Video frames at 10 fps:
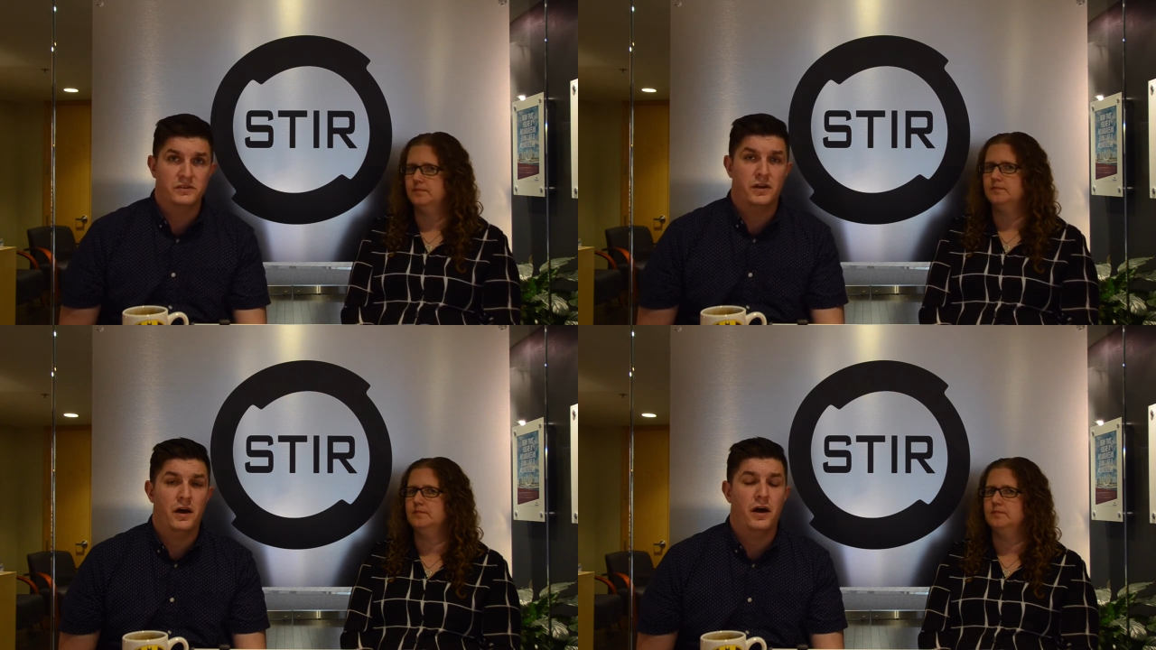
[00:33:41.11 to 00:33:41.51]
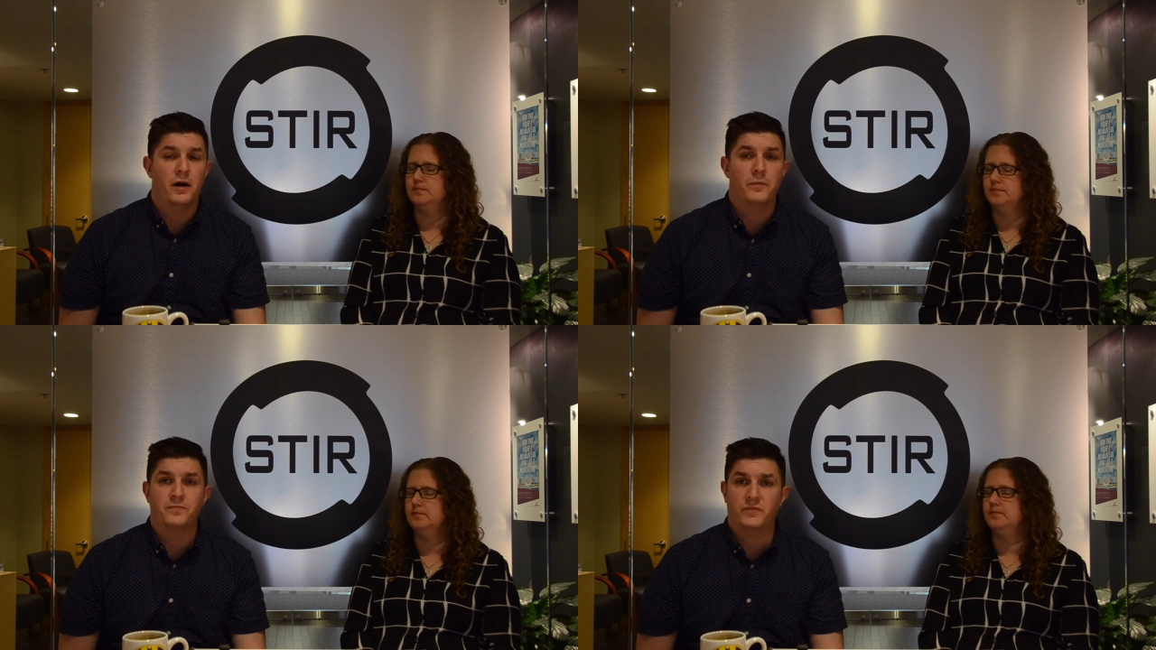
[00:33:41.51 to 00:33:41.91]

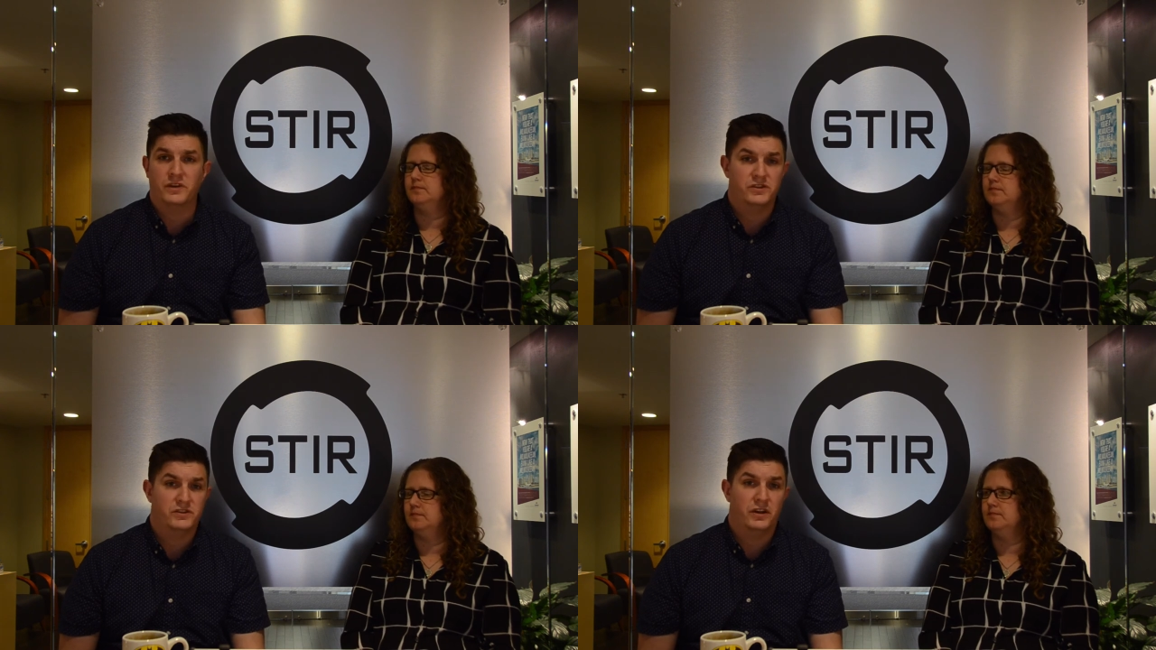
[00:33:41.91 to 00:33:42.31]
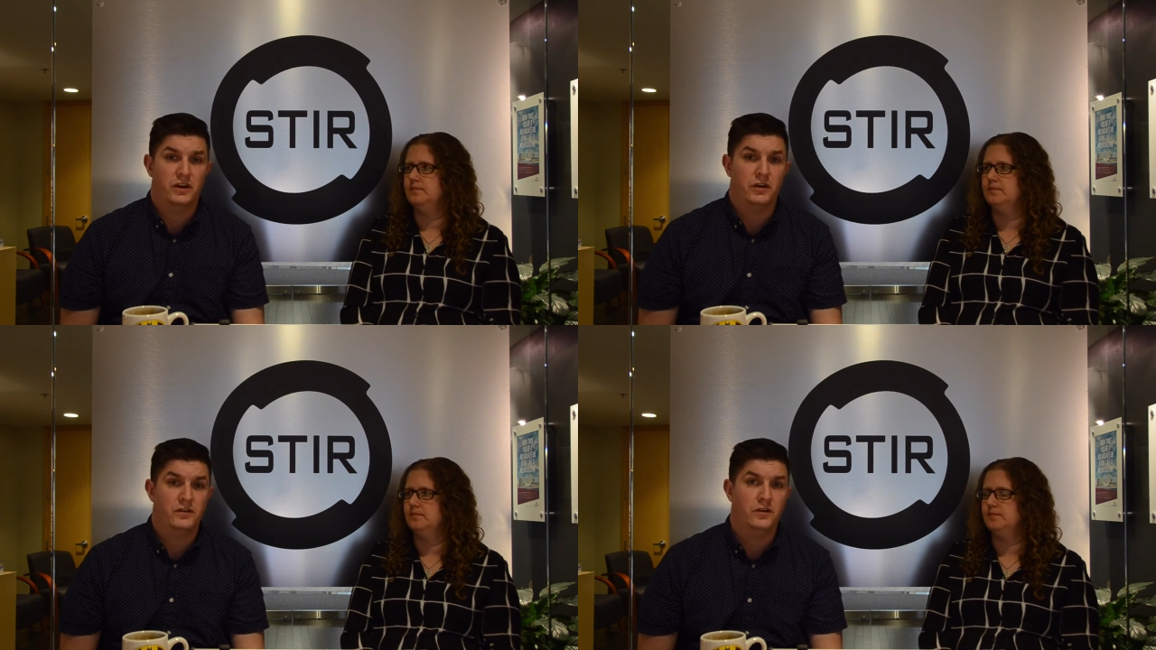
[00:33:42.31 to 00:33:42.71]
Speaker 1: Um, it's just going to
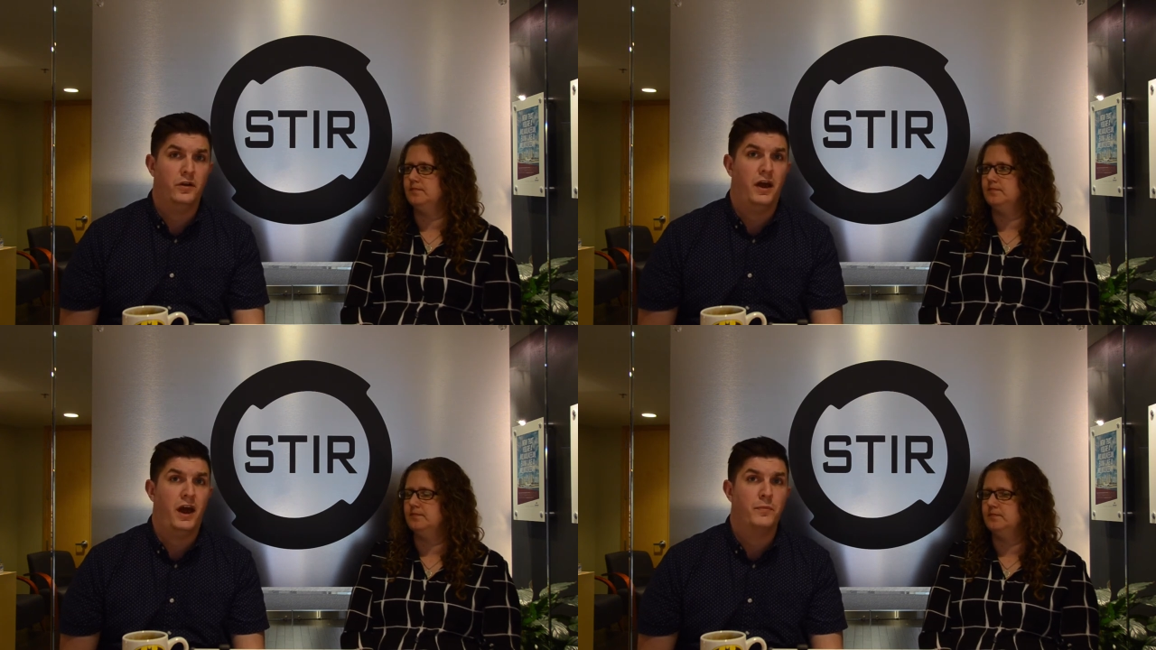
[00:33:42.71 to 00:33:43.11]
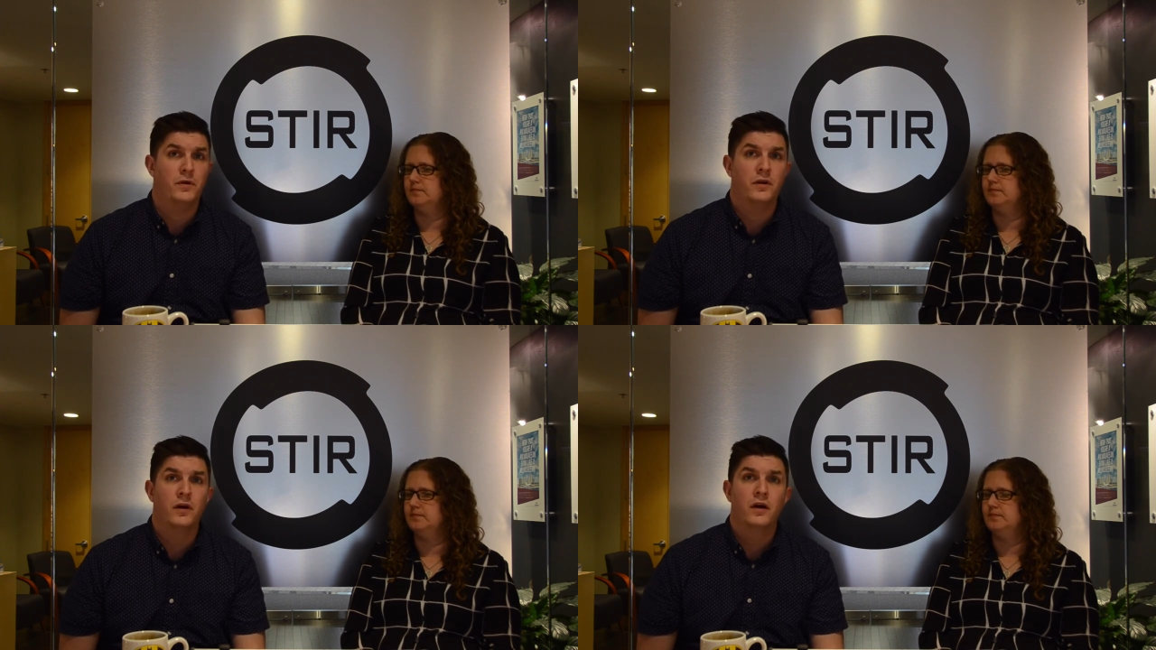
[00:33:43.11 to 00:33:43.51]
continue to happen.